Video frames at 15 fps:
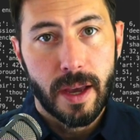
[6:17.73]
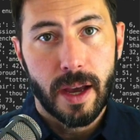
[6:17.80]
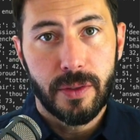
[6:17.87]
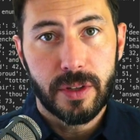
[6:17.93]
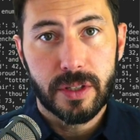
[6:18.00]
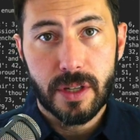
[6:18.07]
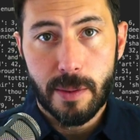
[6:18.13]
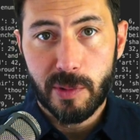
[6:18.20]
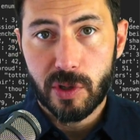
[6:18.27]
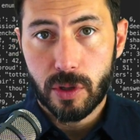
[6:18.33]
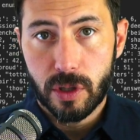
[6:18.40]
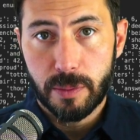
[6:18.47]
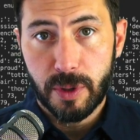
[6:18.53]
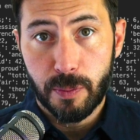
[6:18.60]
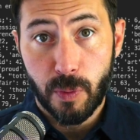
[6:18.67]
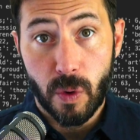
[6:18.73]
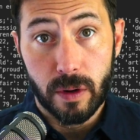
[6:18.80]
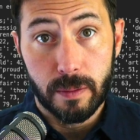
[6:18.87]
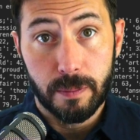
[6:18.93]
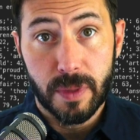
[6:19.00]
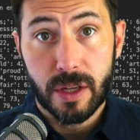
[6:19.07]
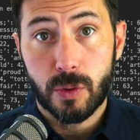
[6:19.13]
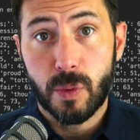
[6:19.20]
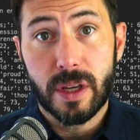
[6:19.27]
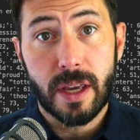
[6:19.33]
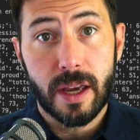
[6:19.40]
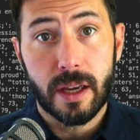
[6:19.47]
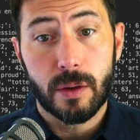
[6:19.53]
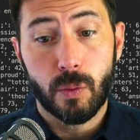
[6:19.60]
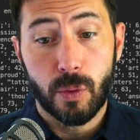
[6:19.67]
And these numbers are going to be important because we
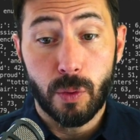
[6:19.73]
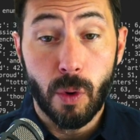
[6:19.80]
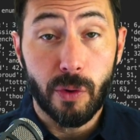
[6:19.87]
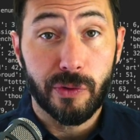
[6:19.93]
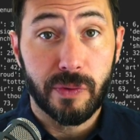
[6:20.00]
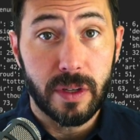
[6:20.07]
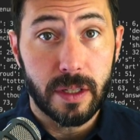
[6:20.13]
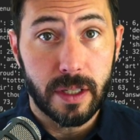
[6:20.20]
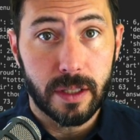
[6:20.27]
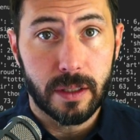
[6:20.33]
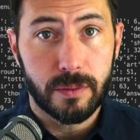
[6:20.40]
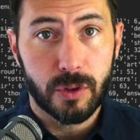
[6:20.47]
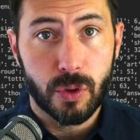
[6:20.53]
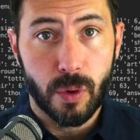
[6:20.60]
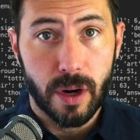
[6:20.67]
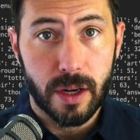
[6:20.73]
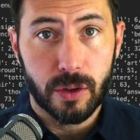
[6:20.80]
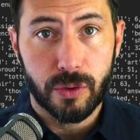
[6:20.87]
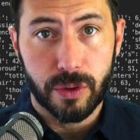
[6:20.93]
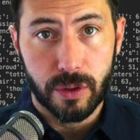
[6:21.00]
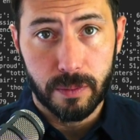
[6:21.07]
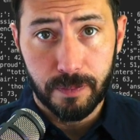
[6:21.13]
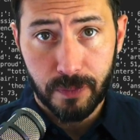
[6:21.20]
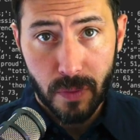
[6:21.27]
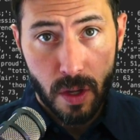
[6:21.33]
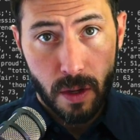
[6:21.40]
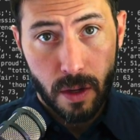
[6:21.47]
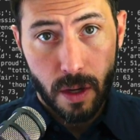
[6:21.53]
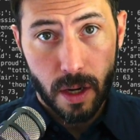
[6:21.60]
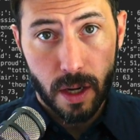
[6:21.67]
can't, we won't feed into our algorithm
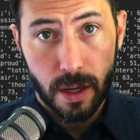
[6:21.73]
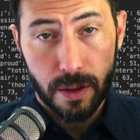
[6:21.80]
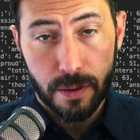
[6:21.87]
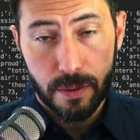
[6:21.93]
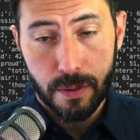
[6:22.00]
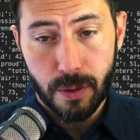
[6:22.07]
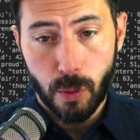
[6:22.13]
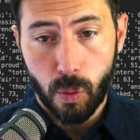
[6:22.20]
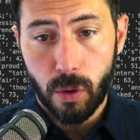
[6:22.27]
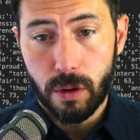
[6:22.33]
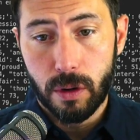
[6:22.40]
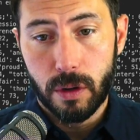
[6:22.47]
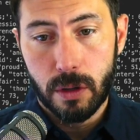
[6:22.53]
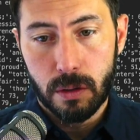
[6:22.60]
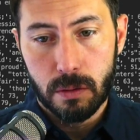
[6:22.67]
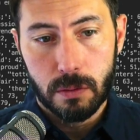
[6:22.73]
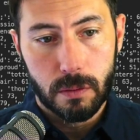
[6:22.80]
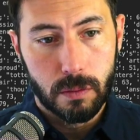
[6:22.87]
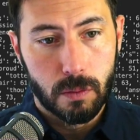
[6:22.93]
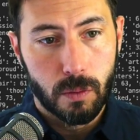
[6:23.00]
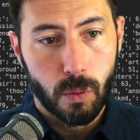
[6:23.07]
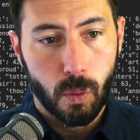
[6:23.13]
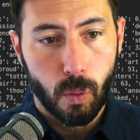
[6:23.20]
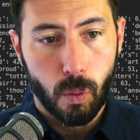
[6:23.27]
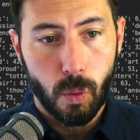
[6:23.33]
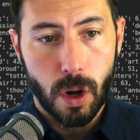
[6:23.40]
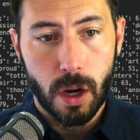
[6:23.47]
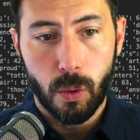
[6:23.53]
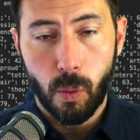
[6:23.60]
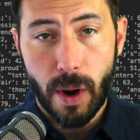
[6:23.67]
uh, the word
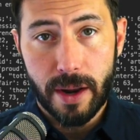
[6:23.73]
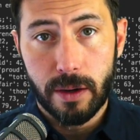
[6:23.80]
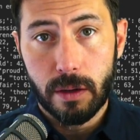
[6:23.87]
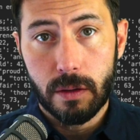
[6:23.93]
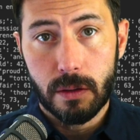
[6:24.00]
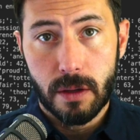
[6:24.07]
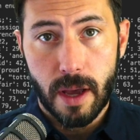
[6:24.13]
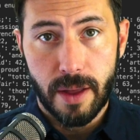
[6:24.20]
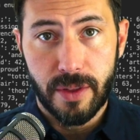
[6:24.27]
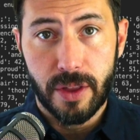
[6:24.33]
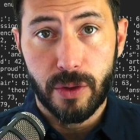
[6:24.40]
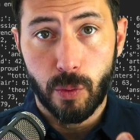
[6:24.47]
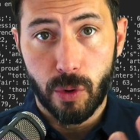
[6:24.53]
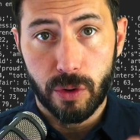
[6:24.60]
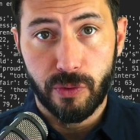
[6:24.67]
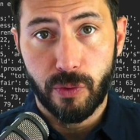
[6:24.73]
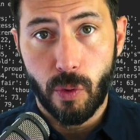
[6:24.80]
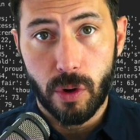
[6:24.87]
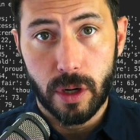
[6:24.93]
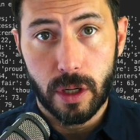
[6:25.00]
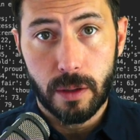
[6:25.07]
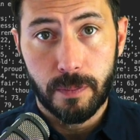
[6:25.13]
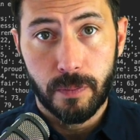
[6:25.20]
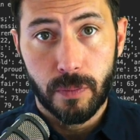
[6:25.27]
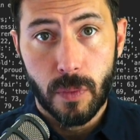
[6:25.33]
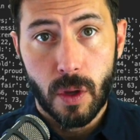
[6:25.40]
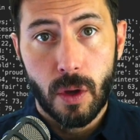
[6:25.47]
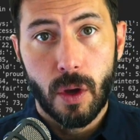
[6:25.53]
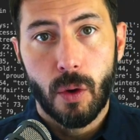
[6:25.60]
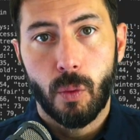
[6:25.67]
uh, when and then the word 40.
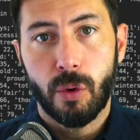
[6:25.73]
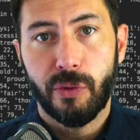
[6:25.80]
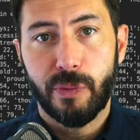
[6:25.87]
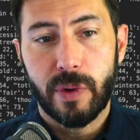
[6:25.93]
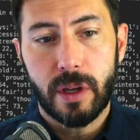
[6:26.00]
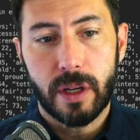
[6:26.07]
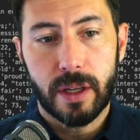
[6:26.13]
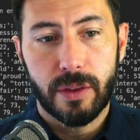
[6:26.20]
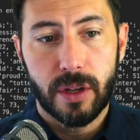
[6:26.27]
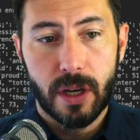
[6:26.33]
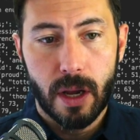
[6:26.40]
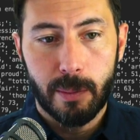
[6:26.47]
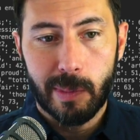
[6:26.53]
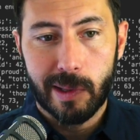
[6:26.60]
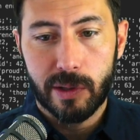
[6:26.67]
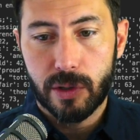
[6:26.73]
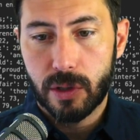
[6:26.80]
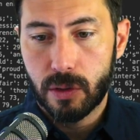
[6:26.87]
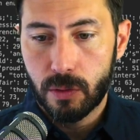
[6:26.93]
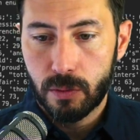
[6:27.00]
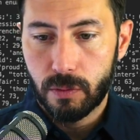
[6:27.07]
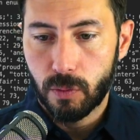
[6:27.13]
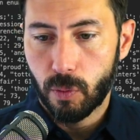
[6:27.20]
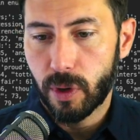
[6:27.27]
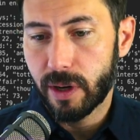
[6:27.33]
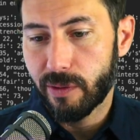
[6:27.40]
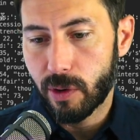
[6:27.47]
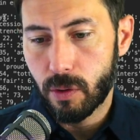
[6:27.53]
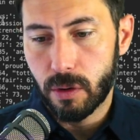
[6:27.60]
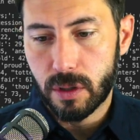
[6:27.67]
We'll feed in the numbers,
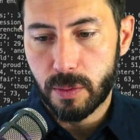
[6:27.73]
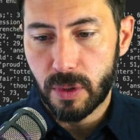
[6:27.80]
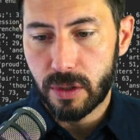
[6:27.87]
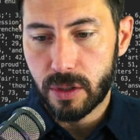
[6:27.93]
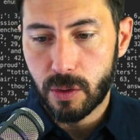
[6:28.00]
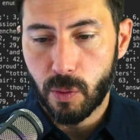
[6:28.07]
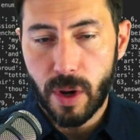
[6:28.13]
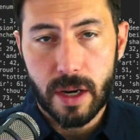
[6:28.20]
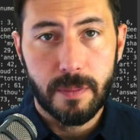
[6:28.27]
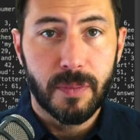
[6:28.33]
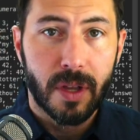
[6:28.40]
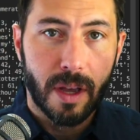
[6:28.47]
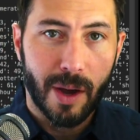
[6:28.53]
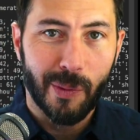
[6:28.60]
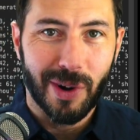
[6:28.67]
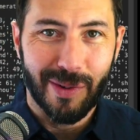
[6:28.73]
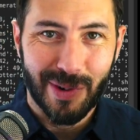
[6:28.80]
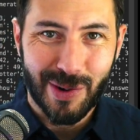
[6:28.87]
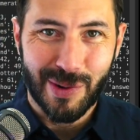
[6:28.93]
whatever corresponds to when and whatever